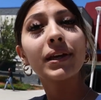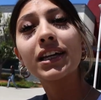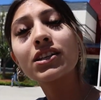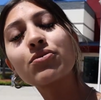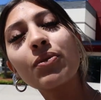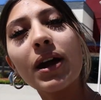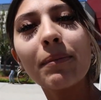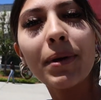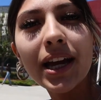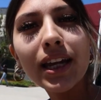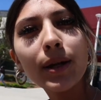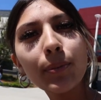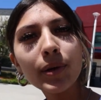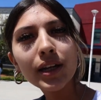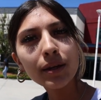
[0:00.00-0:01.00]
because where am I
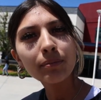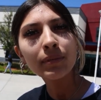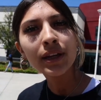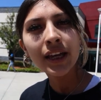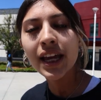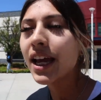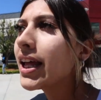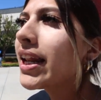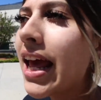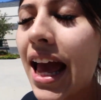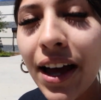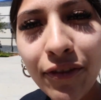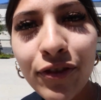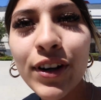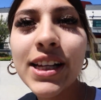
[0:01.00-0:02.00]
gonna put them in, in
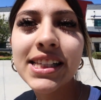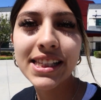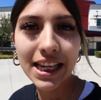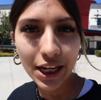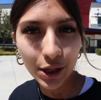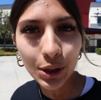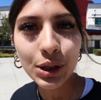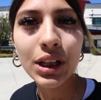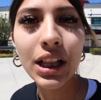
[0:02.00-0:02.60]
every classroom. single